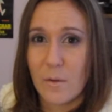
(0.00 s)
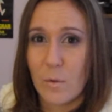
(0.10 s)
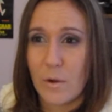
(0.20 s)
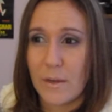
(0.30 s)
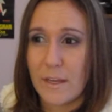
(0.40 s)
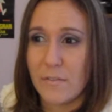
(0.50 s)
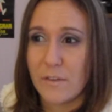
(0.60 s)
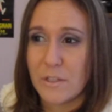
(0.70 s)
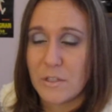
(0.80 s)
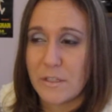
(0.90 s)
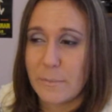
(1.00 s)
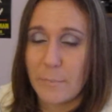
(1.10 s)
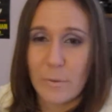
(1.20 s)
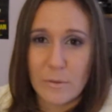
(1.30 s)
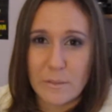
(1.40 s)
or can eventually be
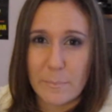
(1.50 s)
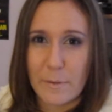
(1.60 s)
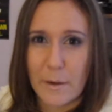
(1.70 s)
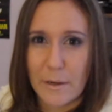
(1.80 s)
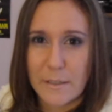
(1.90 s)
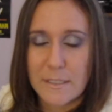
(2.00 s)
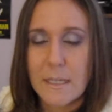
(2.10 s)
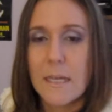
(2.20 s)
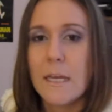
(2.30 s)
pulled apart,